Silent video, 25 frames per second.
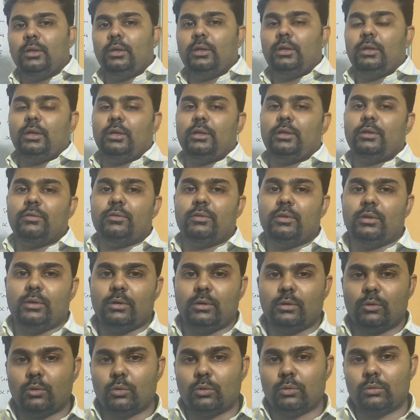it is the
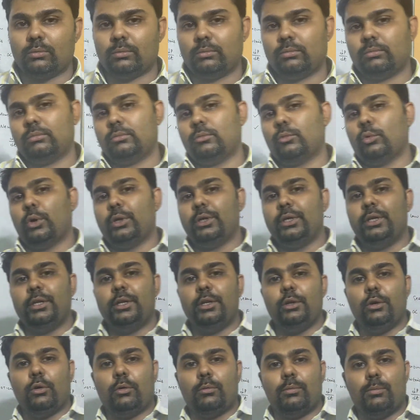quantity
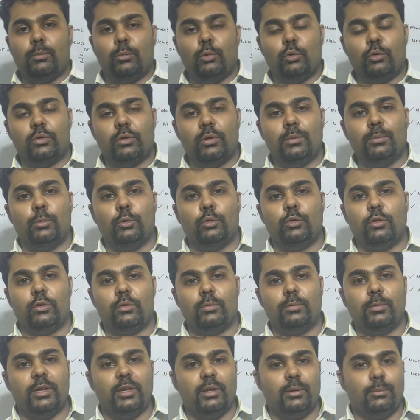of motion possessed
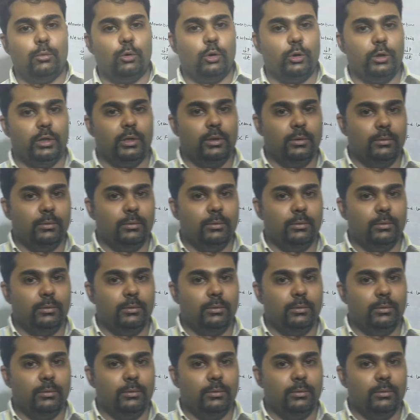by a body.